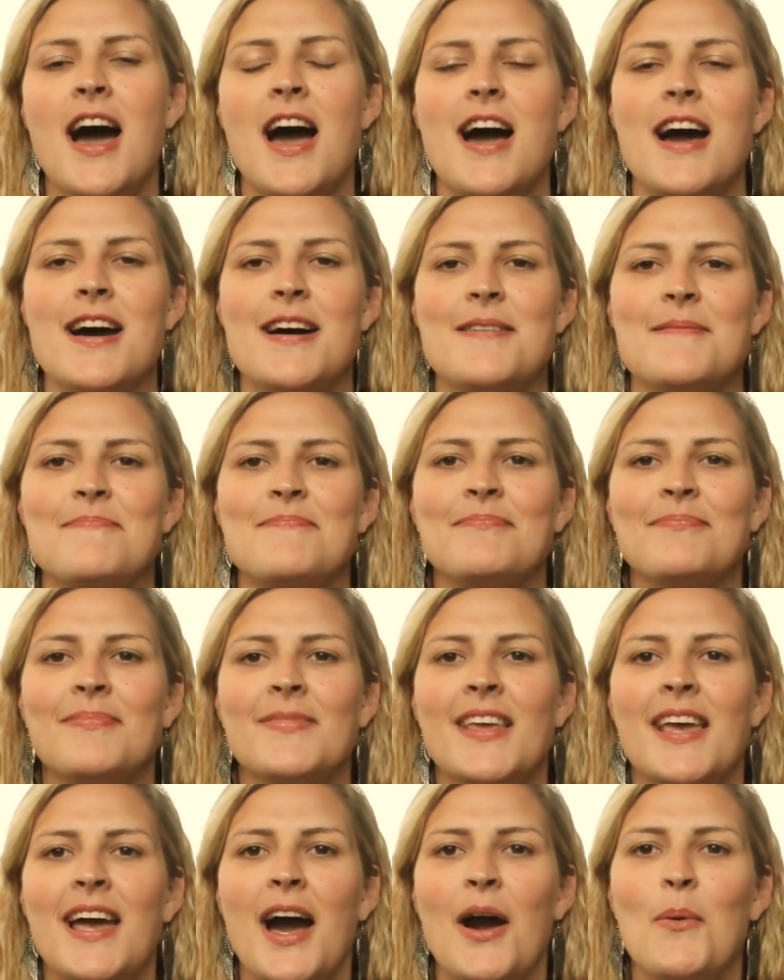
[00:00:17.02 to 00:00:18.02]
I
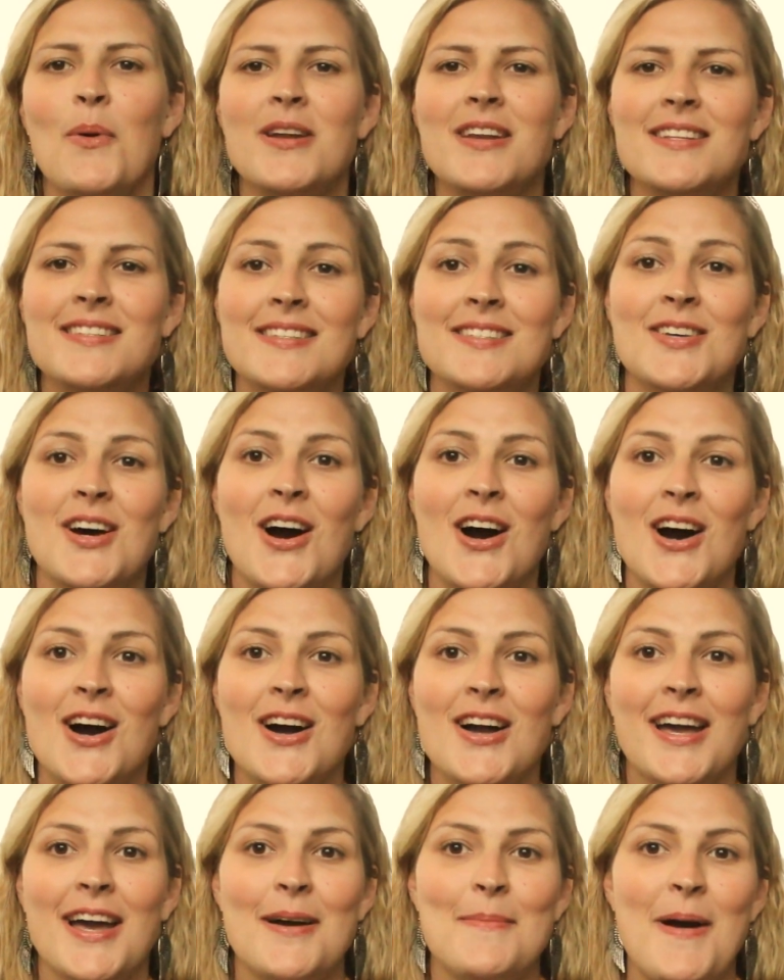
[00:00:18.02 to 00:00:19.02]
wanted to
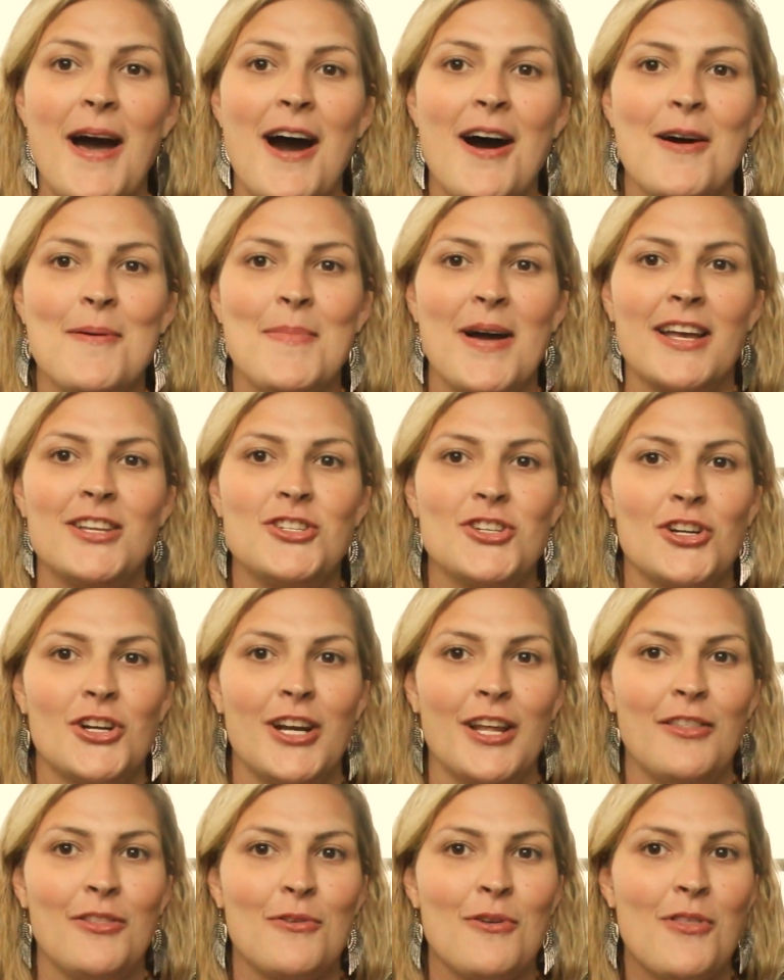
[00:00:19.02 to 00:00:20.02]
talk about my
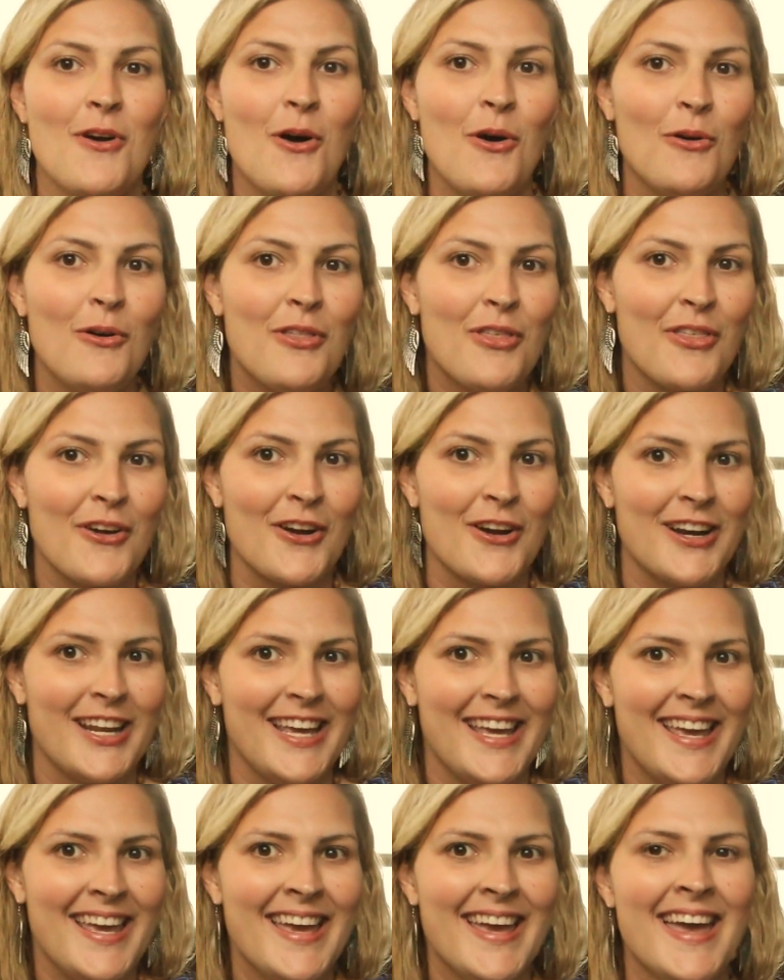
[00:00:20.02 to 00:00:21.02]
journey through the
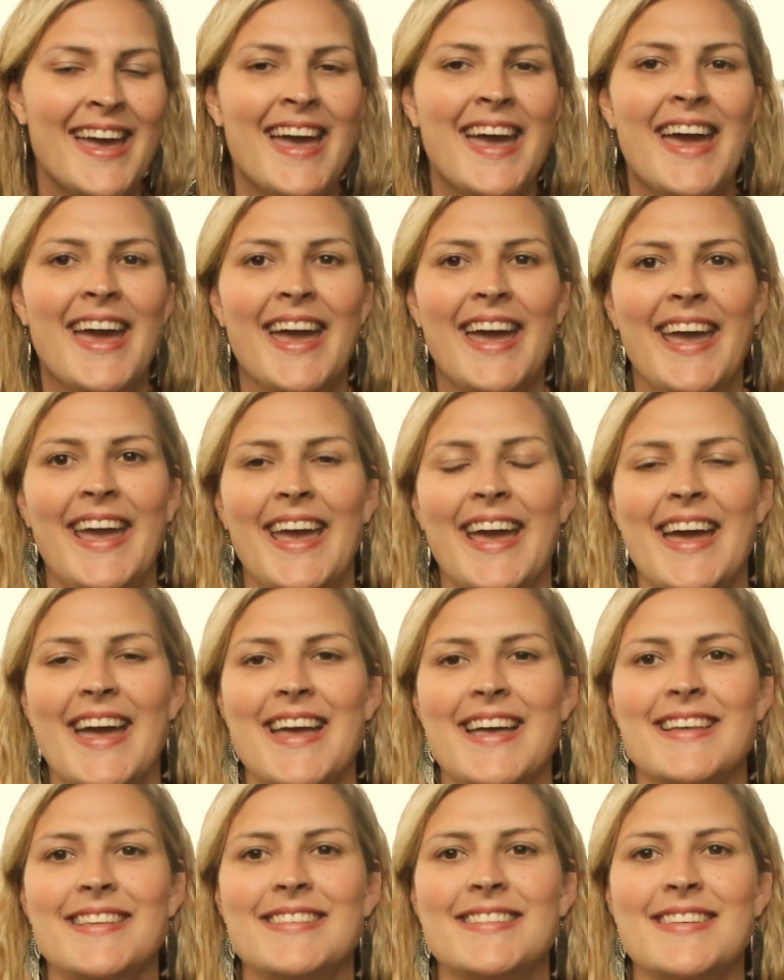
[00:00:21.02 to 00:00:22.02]
Whole30,
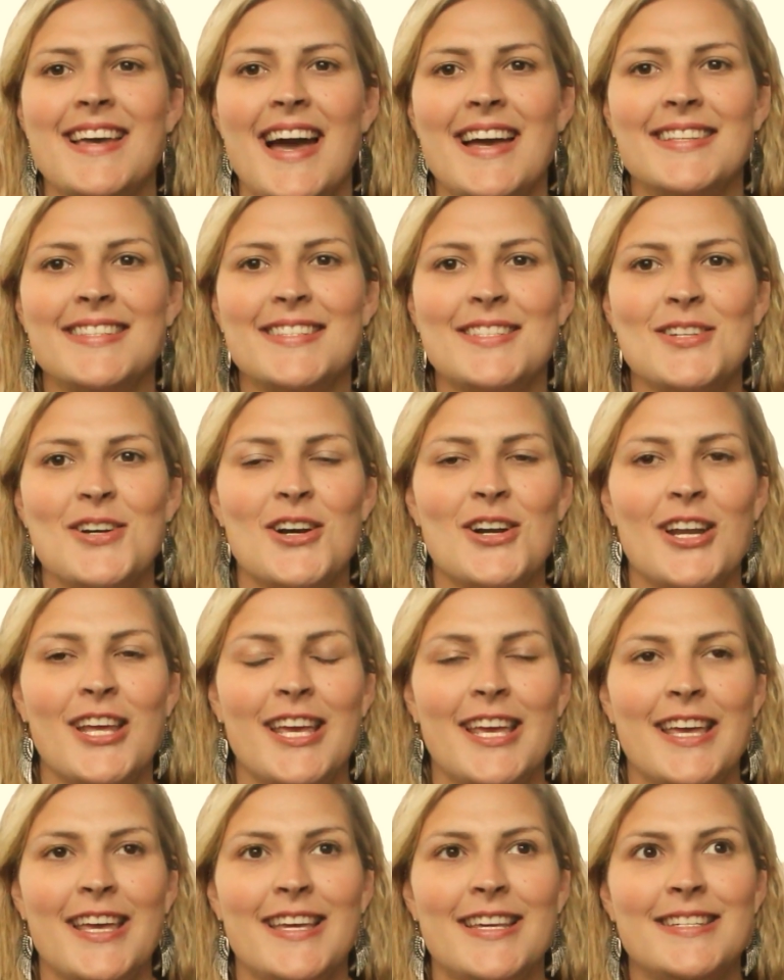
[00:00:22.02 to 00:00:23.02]
and I
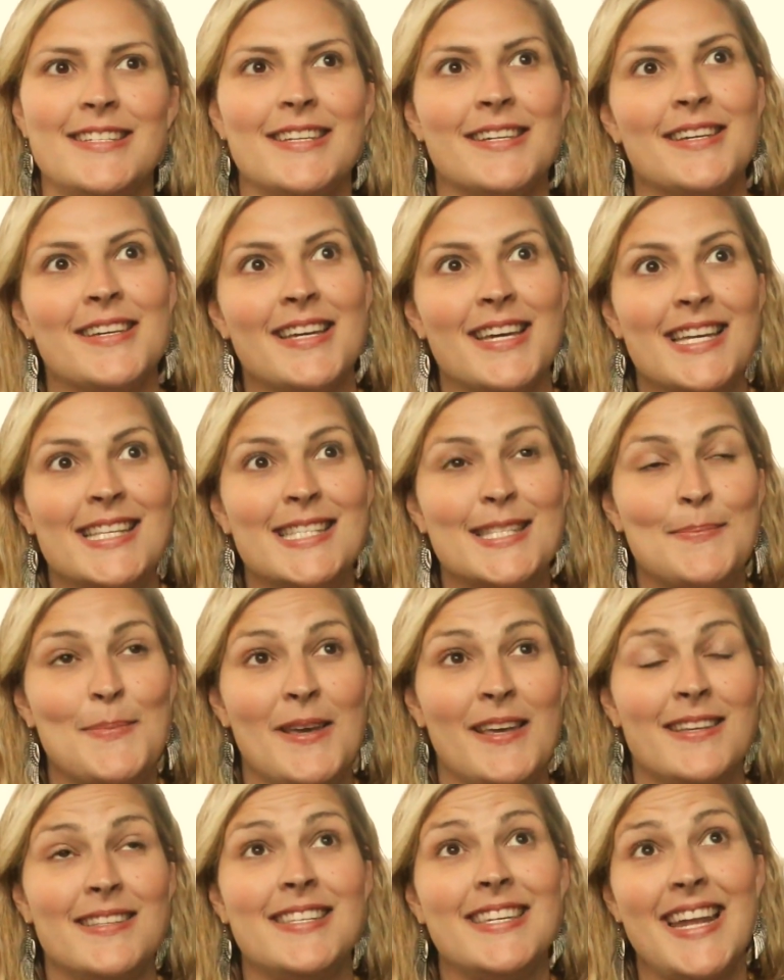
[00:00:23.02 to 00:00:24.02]
started,
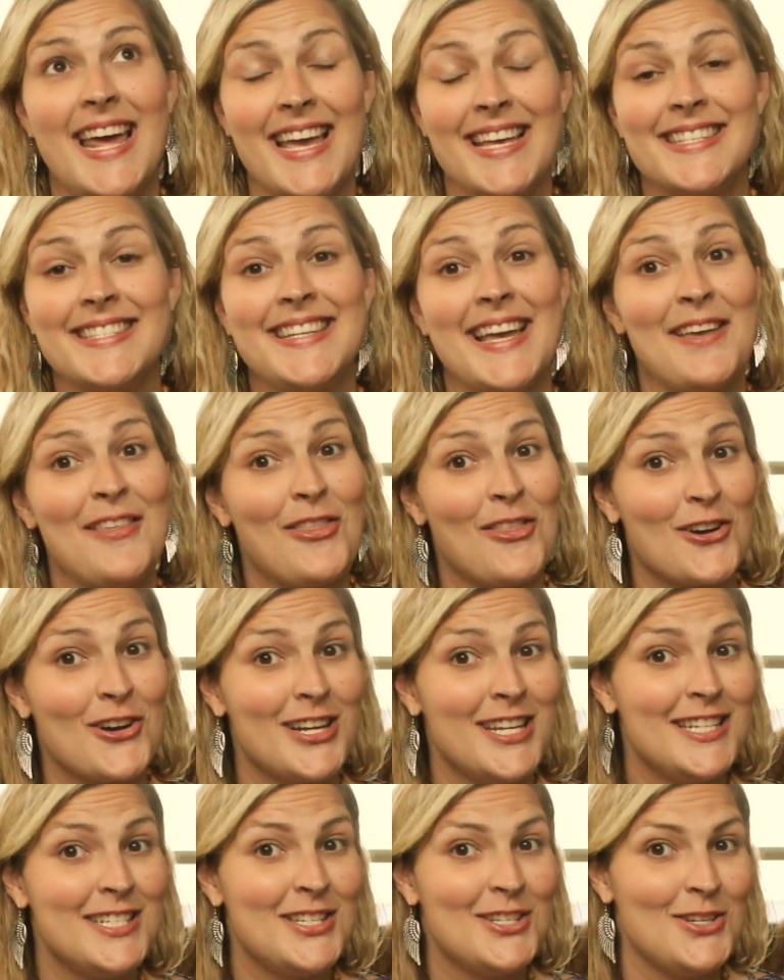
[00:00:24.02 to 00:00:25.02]
today is day
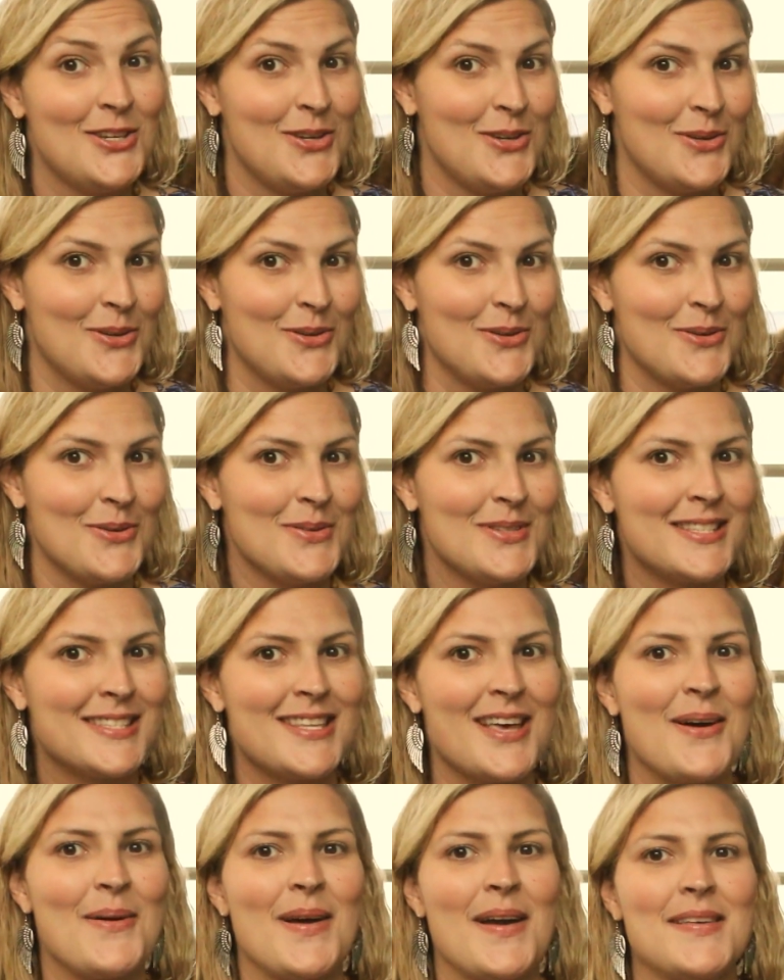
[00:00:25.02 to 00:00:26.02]
32,
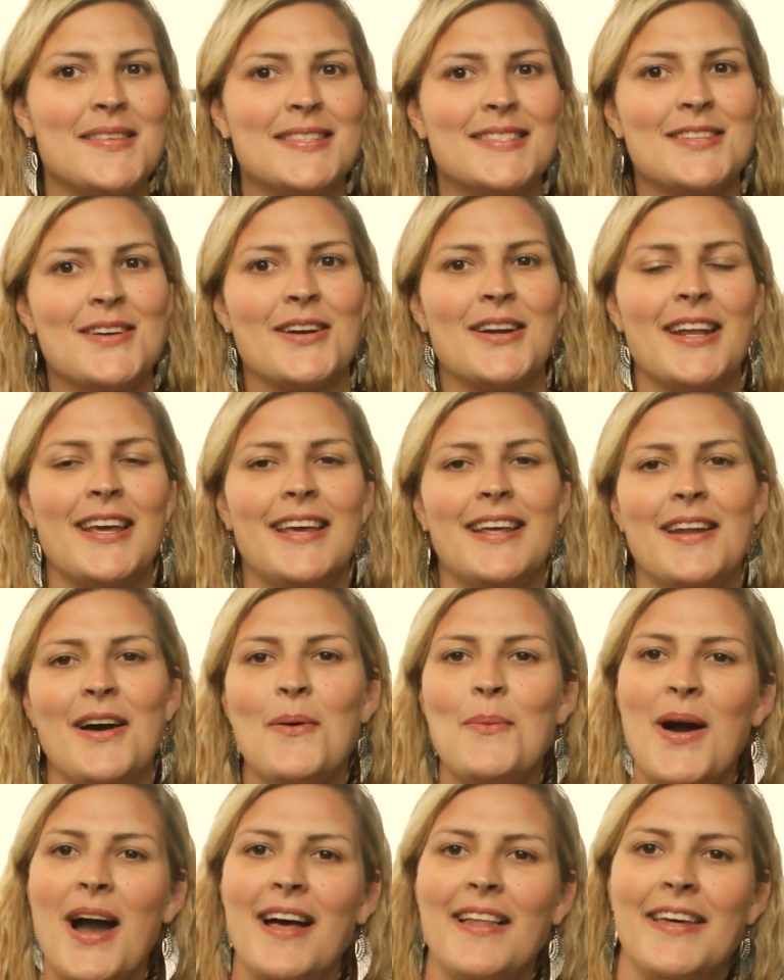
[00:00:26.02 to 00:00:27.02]
so I started
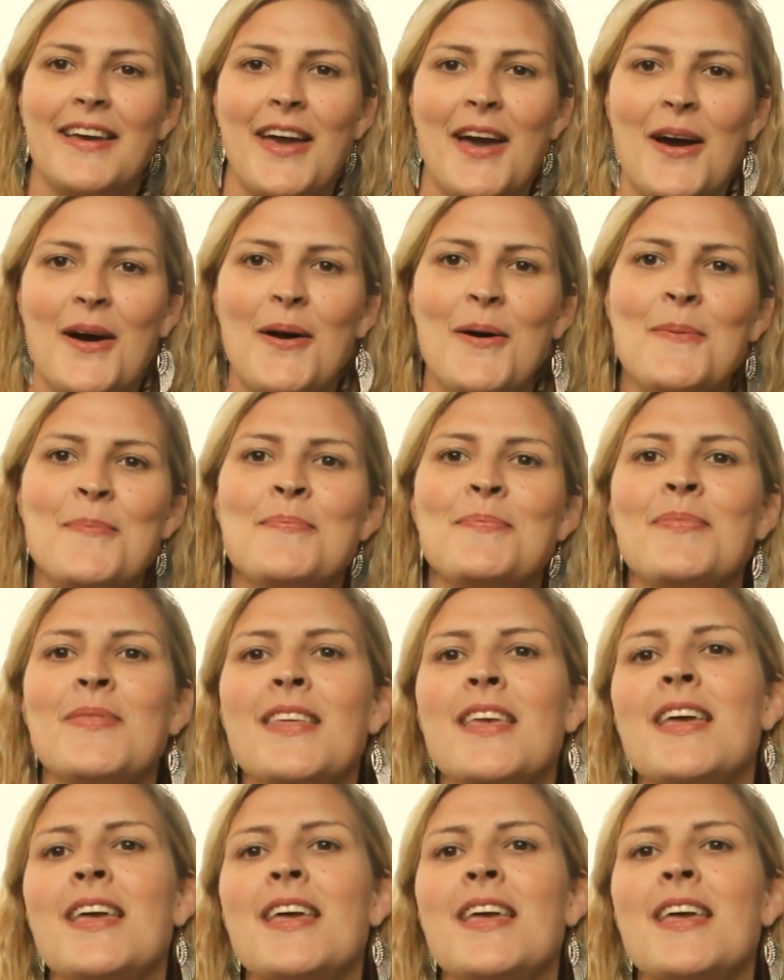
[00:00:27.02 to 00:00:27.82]
a while ago.